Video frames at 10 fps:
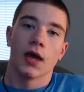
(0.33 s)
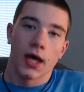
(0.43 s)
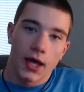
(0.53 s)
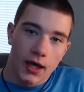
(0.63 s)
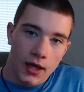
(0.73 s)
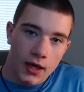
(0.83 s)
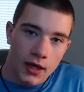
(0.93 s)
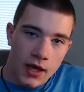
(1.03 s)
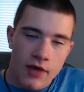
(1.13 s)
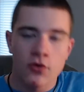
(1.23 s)

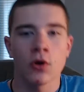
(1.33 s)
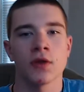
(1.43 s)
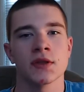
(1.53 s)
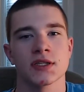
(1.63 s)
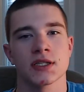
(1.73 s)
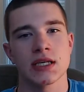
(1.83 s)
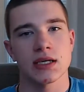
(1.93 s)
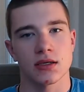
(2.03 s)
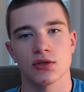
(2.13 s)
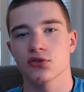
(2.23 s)
Hey everyone, this is
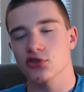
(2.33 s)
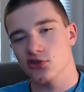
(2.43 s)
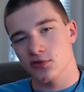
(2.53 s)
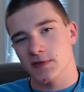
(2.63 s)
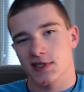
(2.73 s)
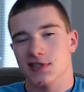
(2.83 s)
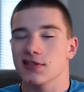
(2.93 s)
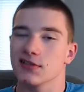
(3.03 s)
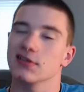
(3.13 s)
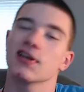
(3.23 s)
the Useless
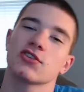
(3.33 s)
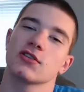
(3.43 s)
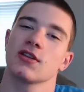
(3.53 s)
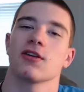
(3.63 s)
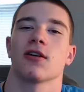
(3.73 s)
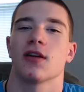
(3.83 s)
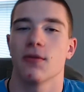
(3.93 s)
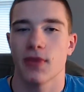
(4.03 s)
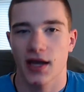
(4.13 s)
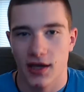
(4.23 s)
Legendary. Come
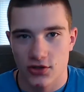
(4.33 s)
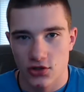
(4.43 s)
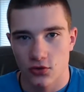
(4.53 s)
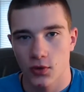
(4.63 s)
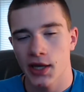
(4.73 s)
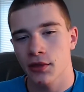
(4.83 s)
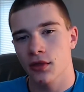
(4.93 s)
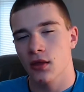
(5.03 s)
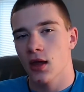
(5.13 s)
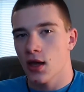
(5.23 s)
back at you with
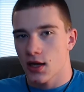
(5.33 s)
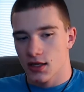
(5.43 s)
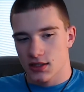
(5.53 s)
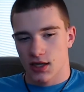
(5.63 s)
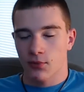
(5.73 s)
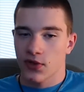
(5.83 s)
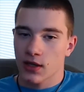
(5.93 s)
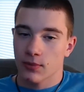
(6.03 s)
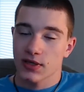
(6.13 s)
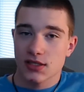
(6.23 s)
something a
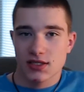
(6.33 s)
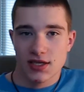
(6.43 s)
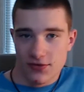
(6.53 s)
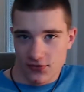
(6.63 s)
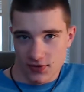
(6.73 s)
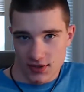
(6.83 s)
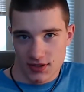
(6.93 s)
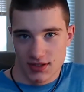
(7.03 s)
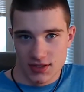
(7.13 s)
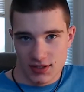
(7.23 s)
bit
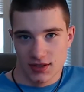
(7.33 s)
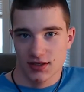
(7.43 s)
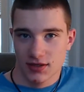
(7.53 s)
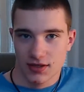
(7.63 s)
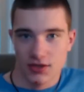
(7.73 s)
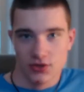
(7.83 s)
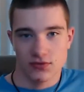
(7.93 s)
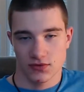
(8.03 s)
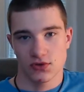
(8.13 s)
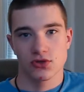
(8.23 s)
different than you've
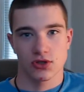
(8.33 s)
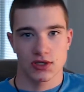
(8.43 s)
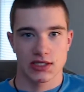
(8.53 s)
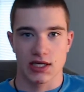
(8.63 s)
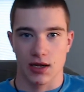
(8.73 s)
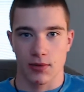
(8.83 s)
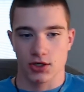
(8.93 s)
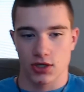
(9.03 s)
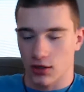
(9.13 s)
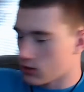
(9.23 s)
usually seen on my
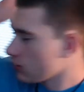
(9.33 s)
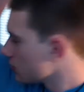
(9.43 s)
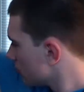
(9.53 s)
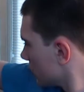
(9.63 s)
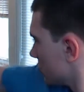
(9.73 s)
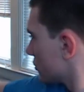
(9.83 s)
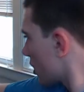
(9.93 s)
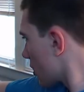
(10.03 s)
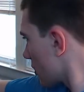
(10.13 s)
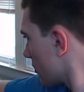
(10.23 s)
channel.
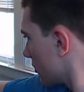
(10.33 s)
Dog.